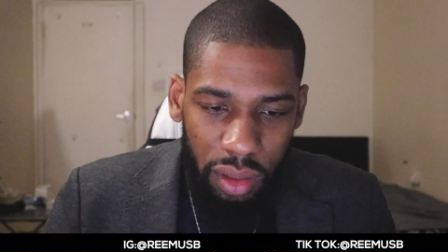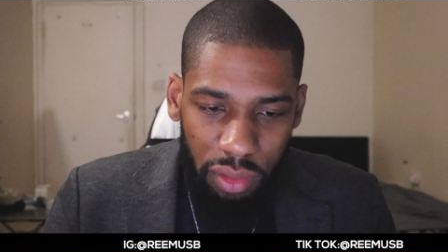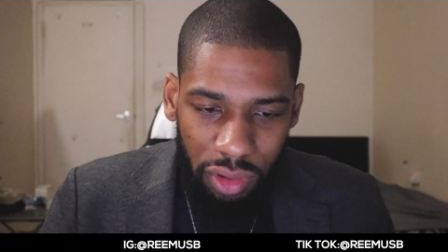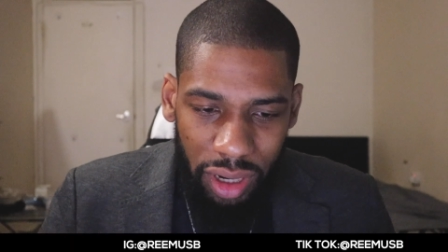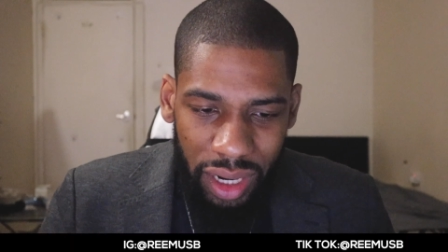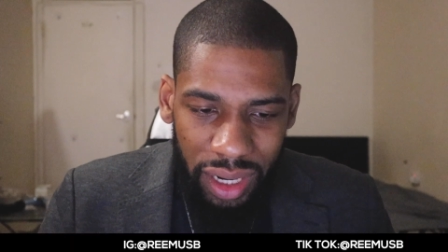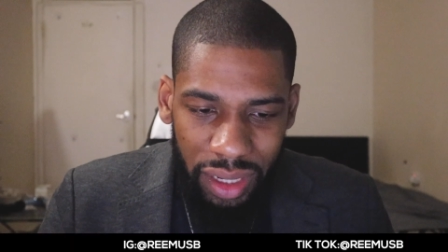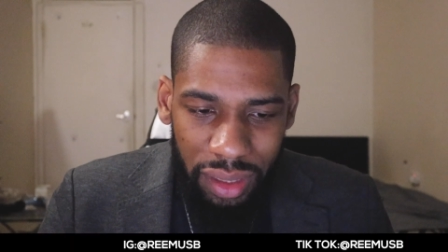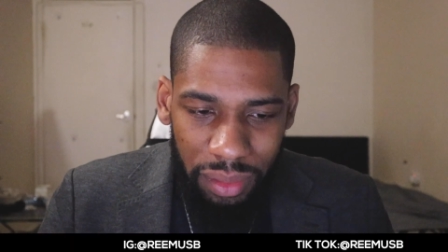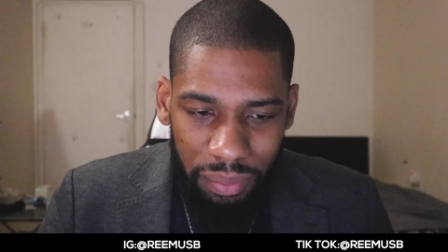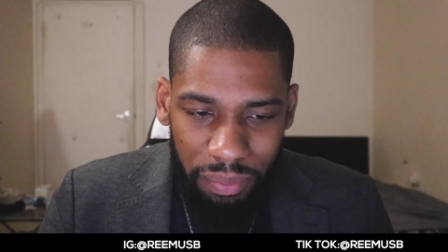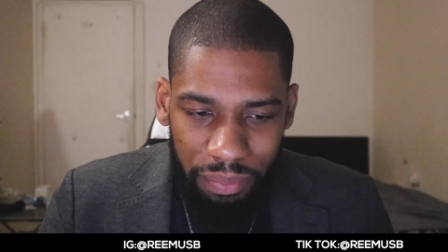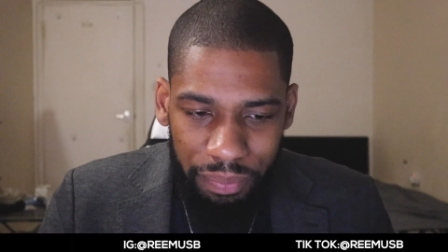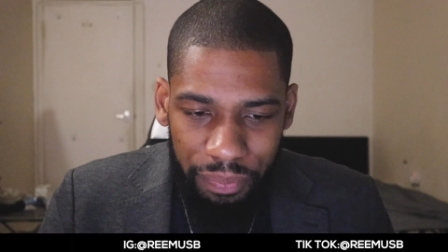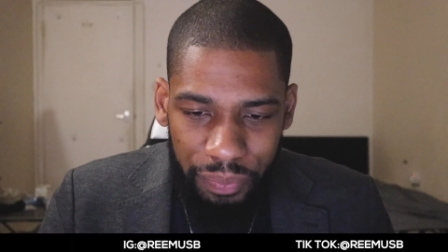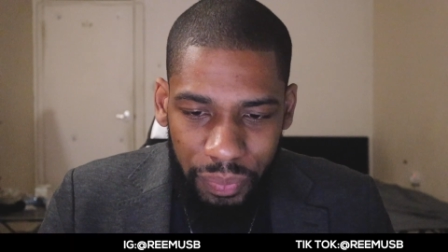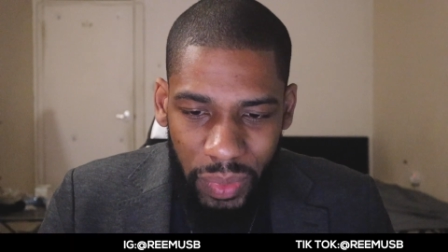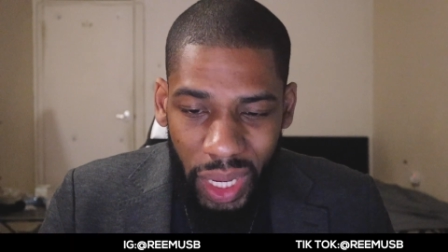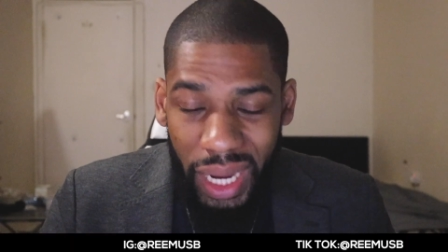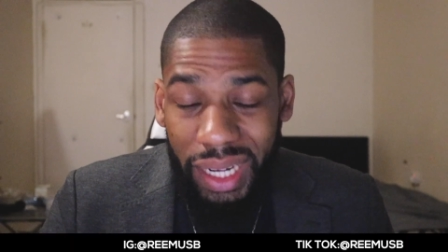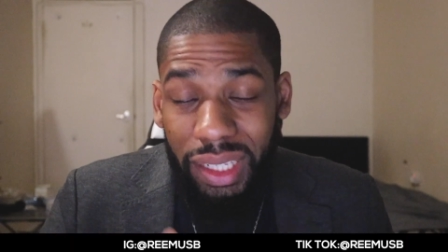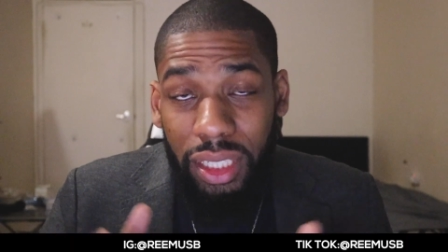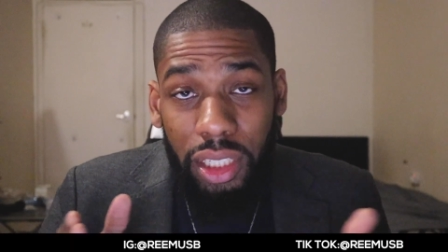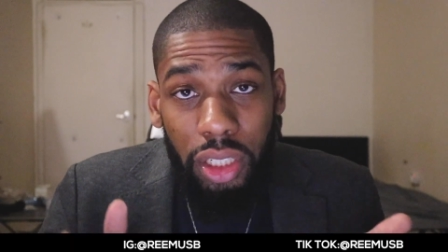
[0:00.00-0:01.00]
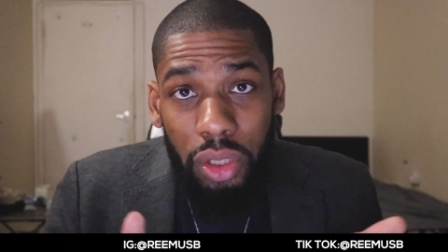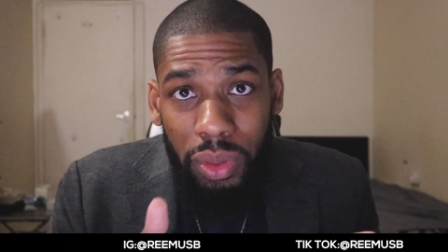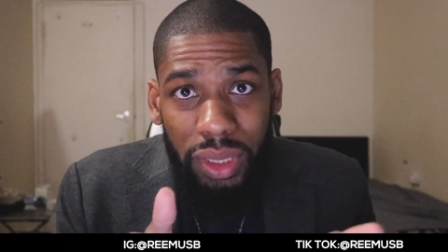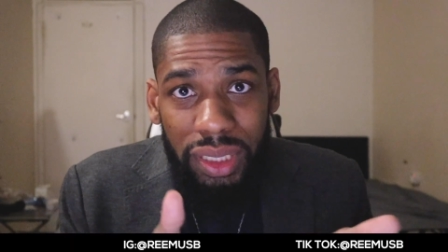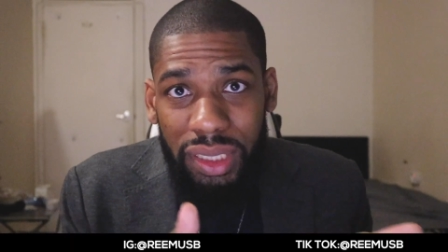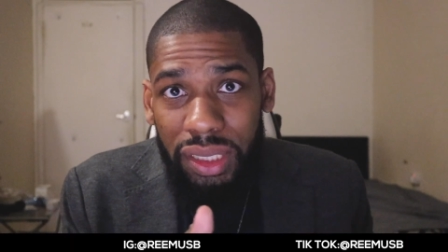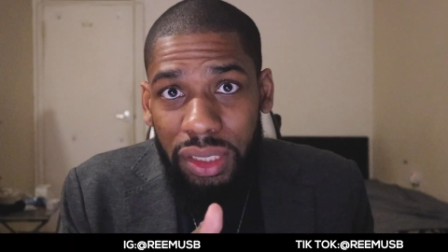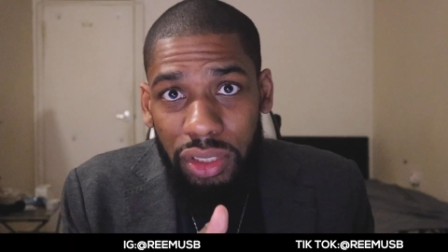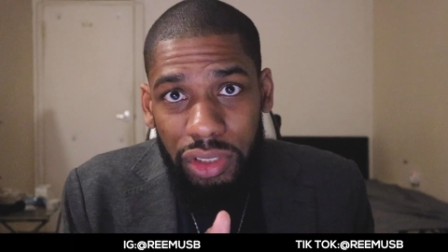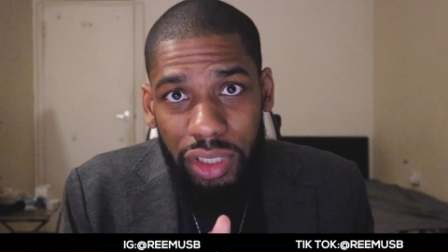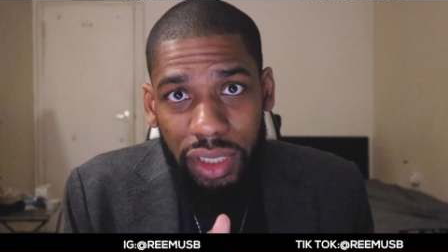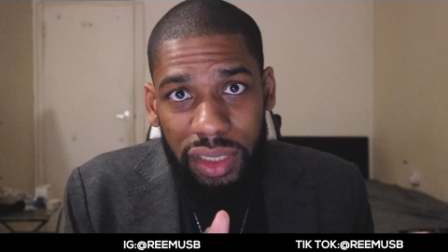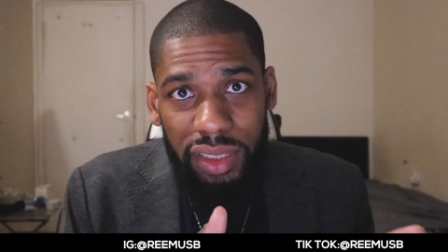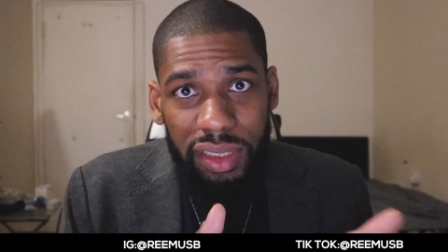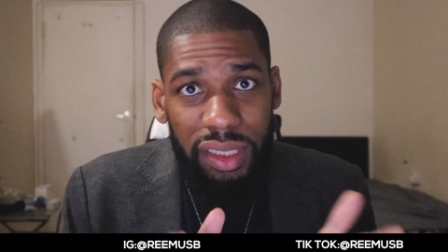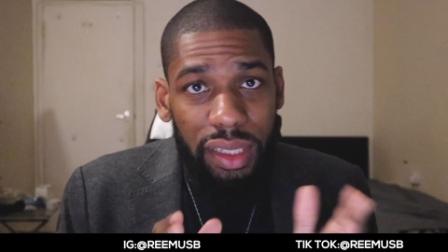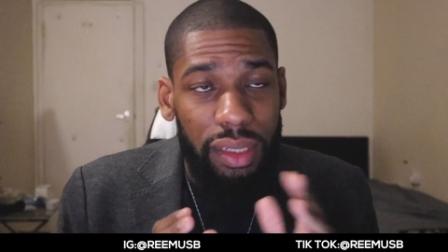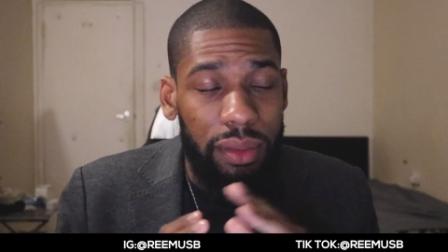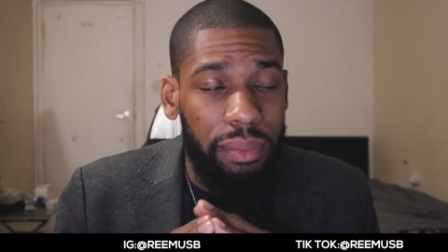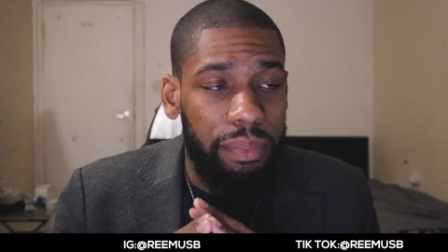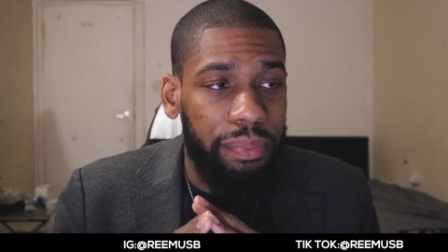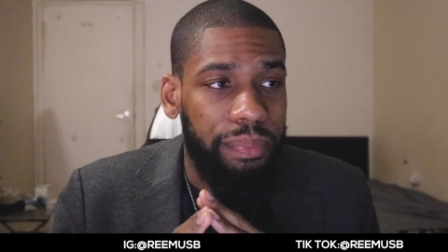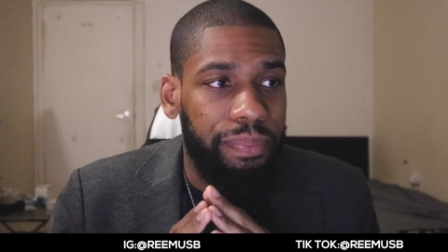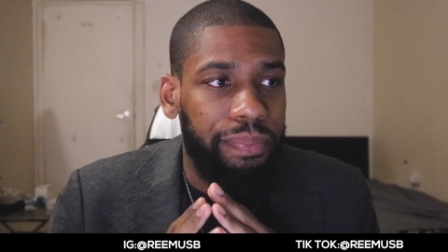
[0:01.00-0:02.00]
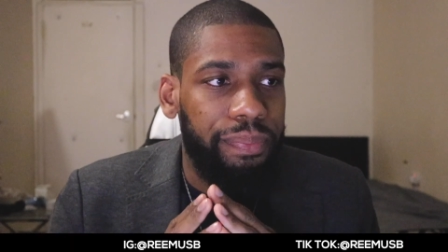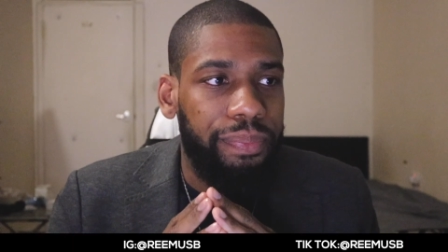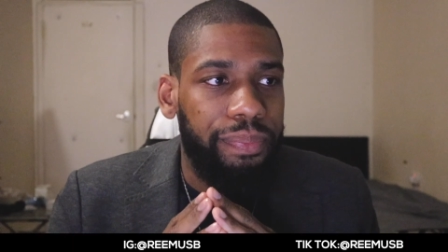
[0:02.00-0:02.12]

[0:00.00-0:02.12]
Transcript: right? And you know what's interesting?